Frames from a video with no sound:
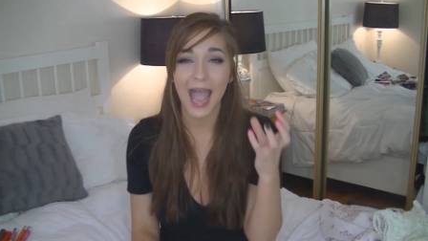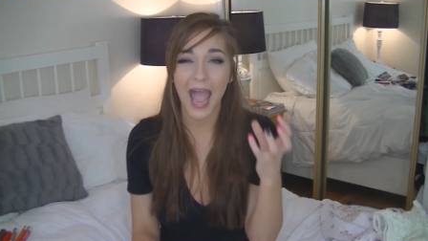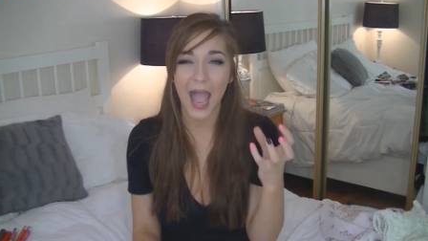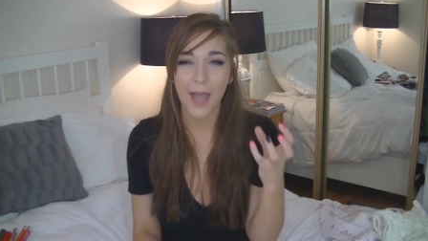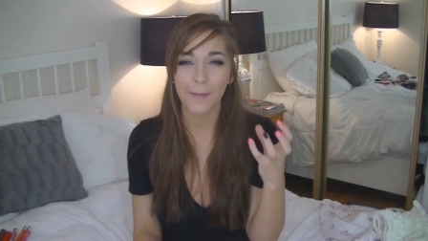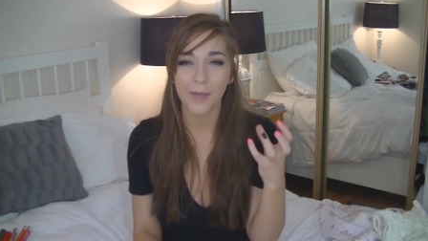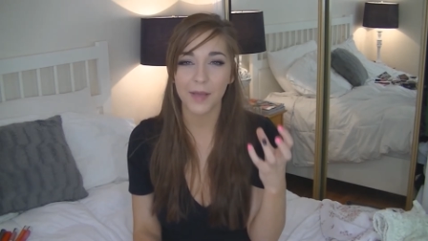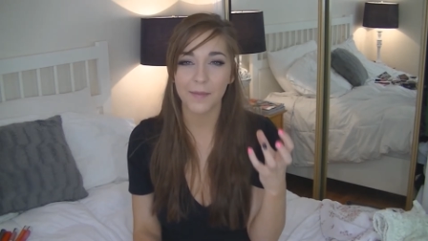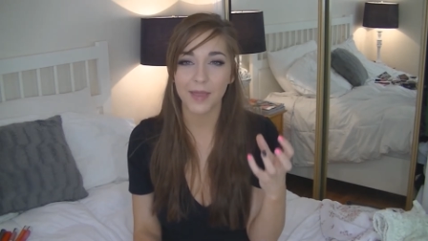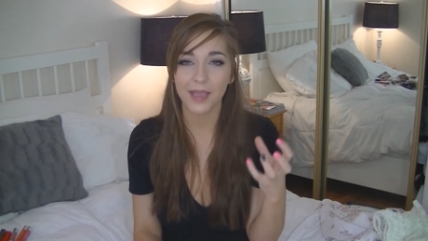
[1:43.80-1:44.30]

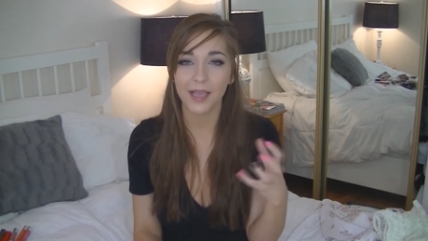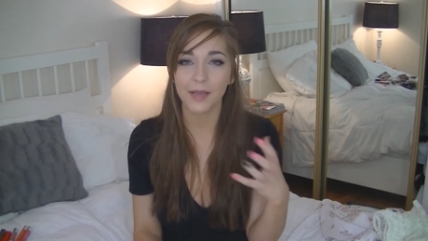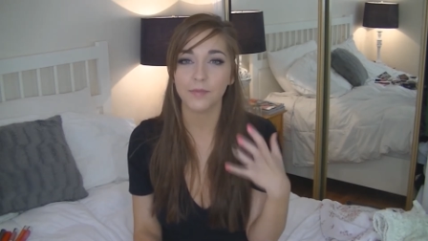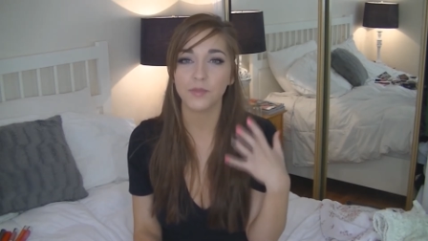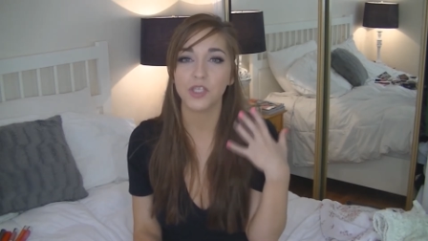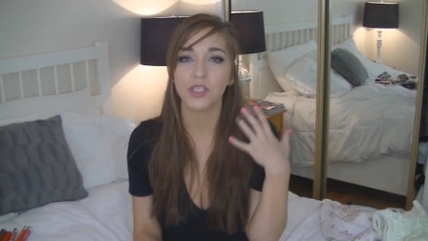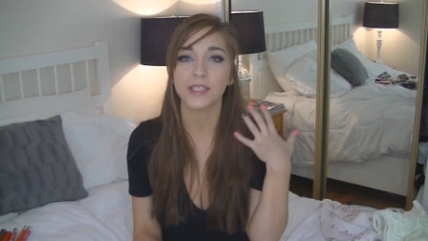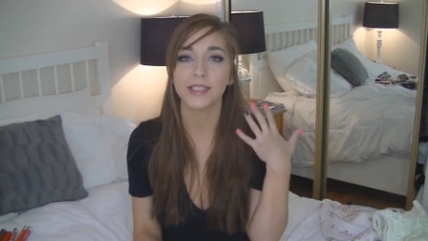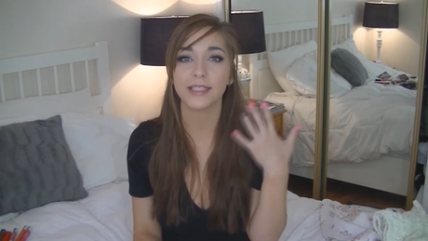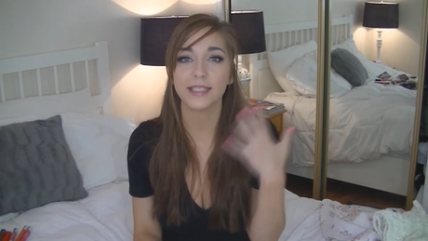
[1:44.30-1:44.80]
and my makeup
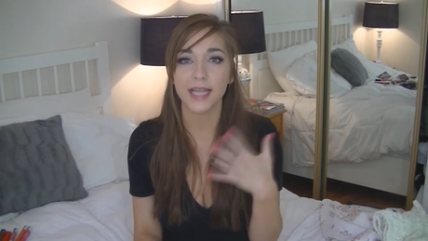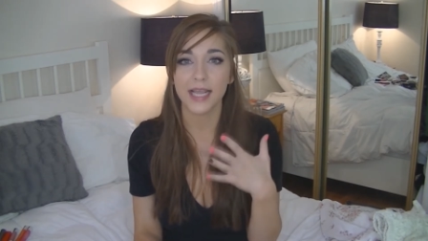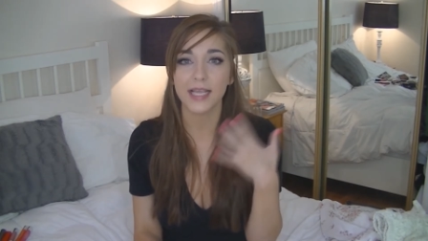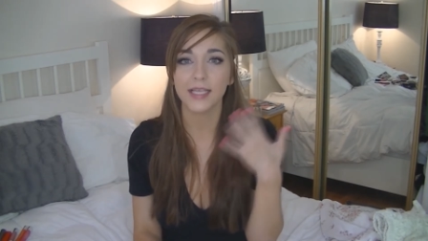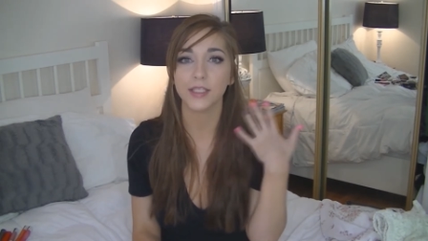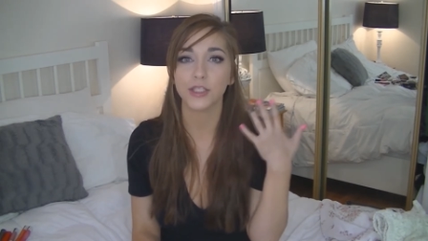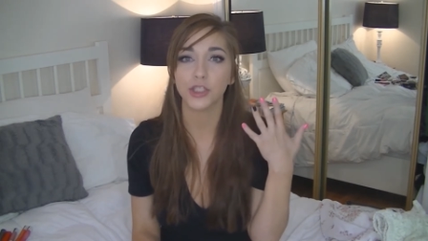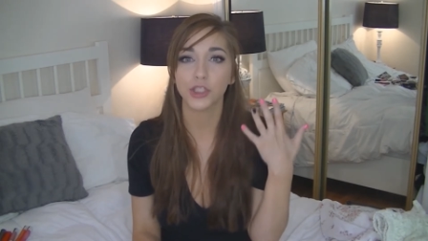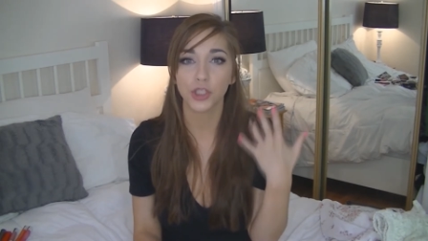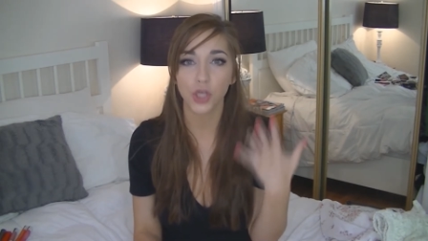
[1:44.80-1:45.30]
just
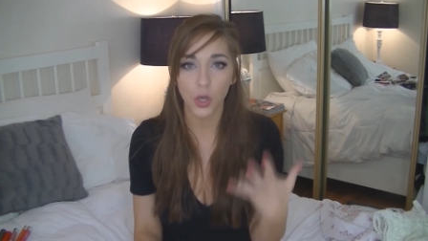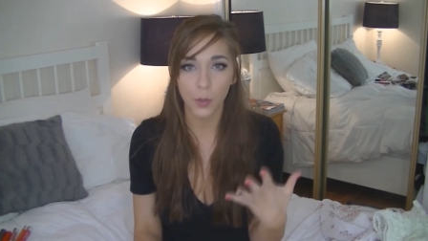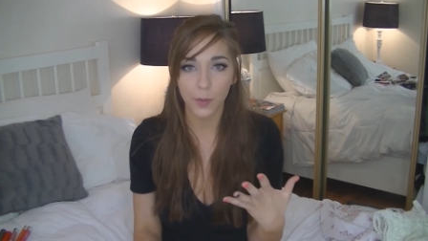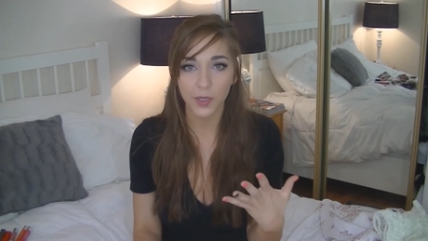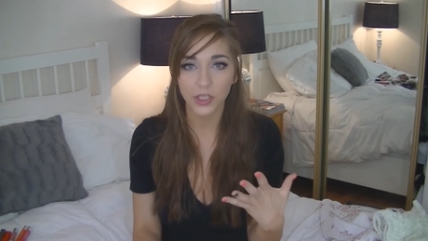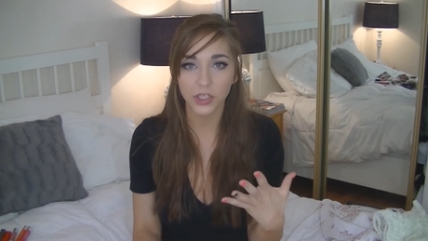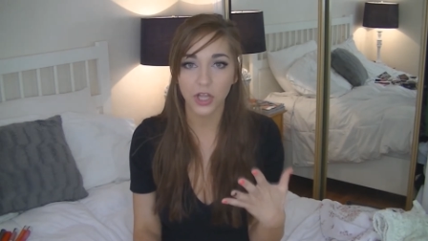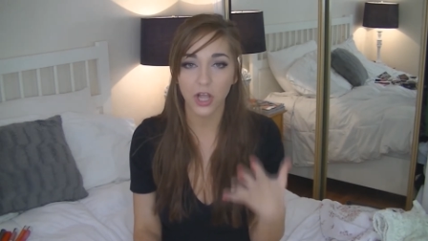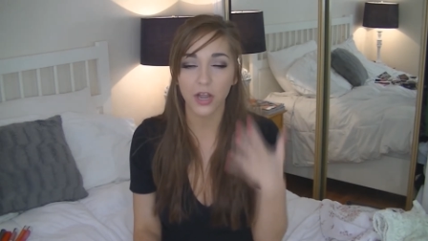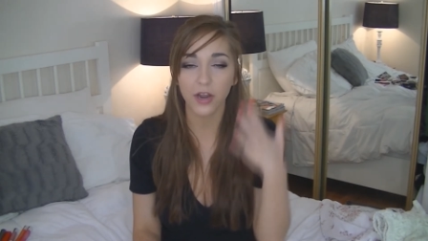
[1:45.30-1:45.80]
stays so
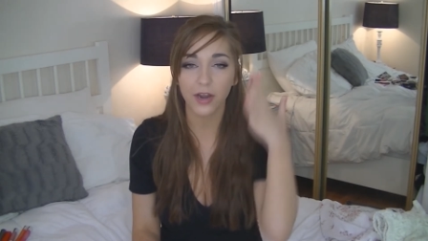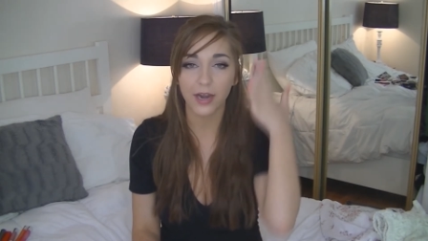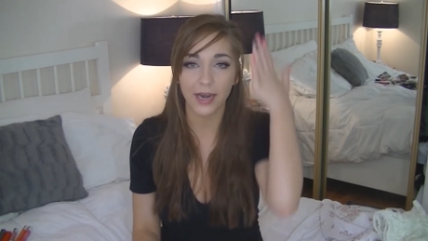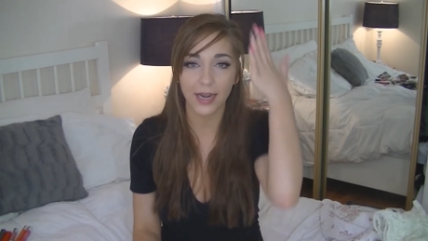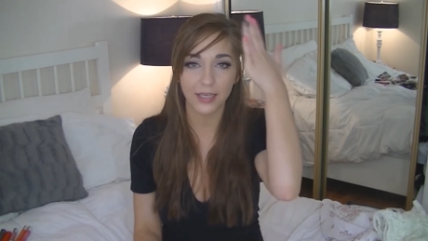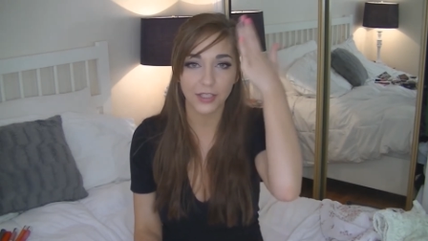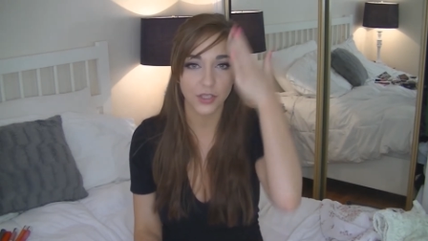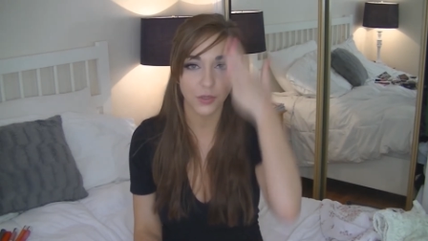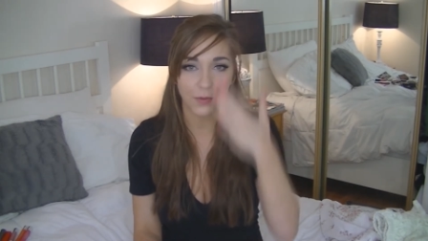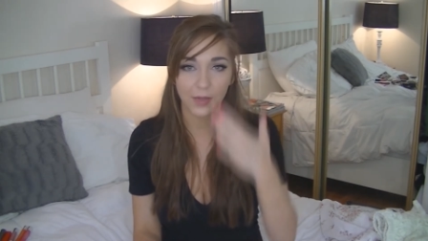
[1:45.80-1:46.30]
much longer, and
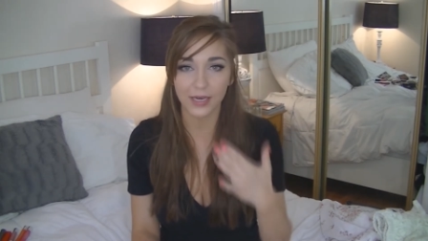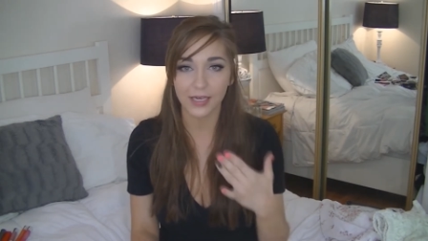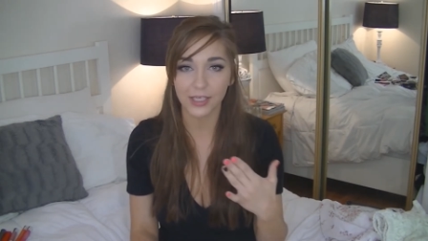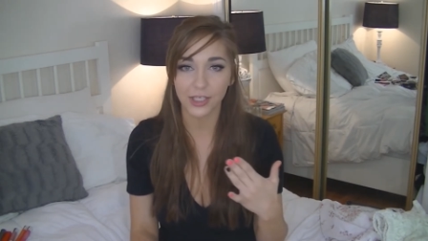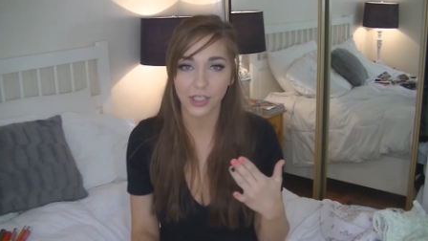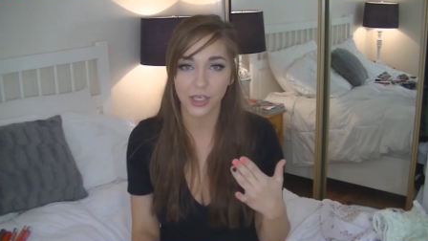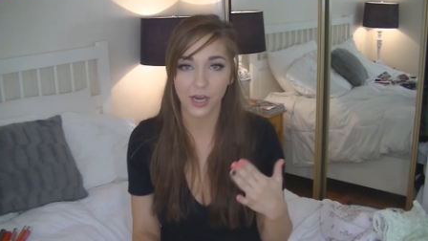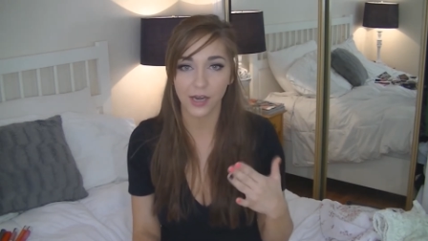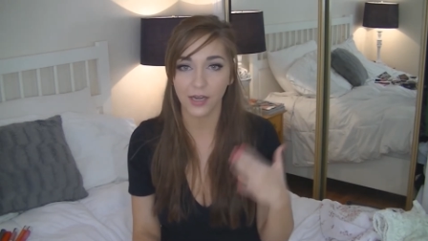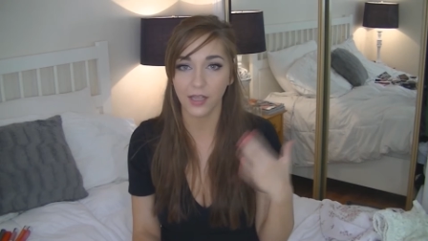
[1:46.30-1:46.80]
I don't get
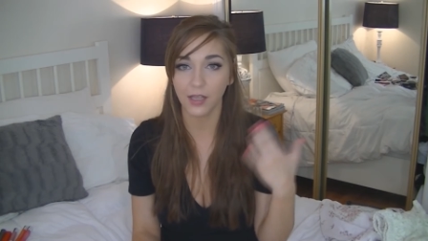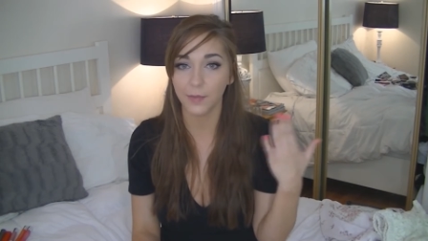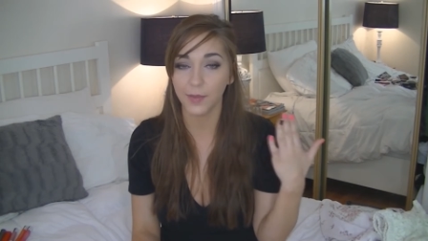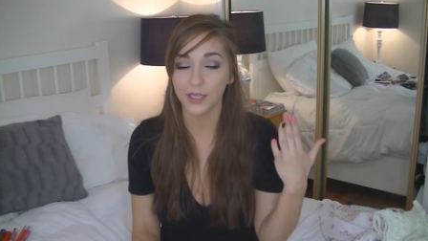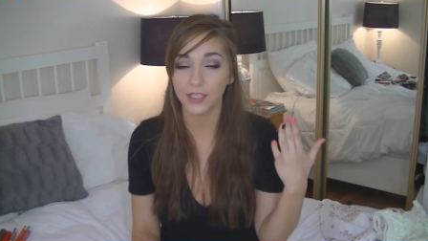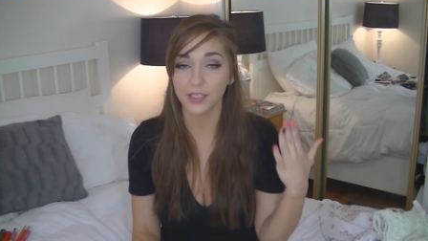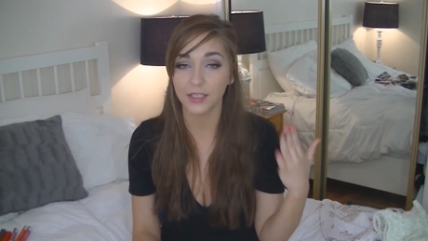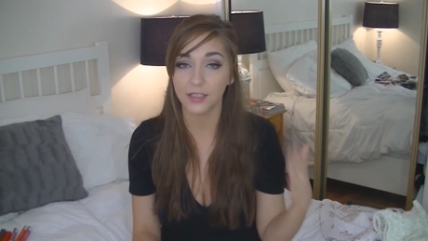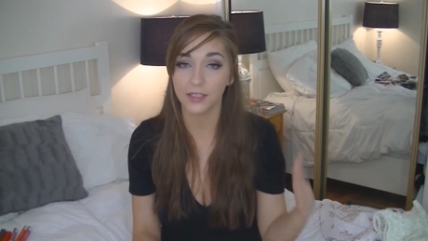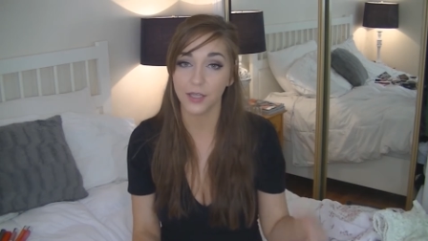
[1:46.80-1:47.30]
as shiny in
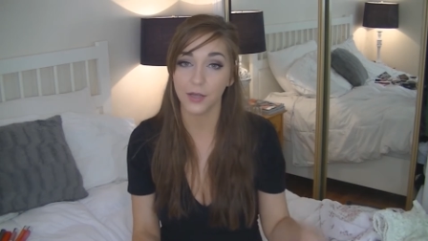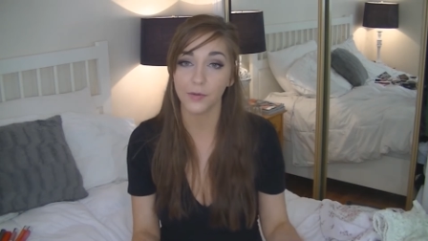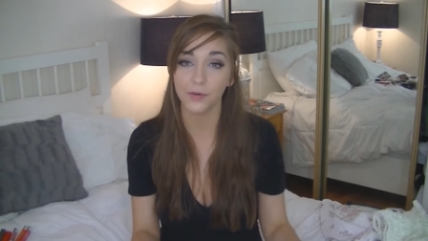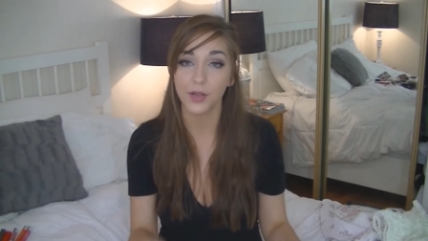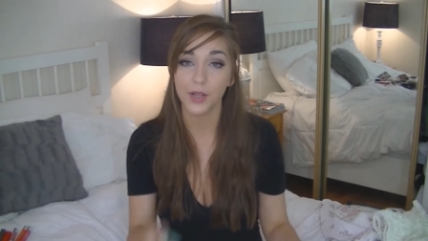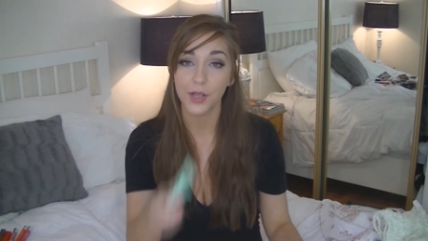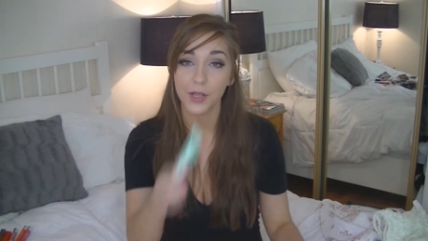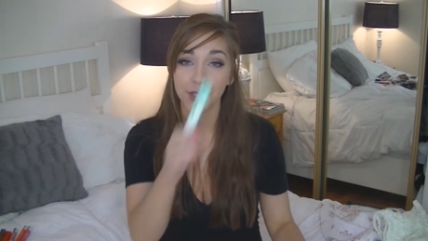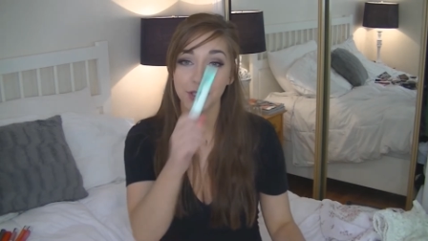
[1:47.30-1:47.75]
my T-zone.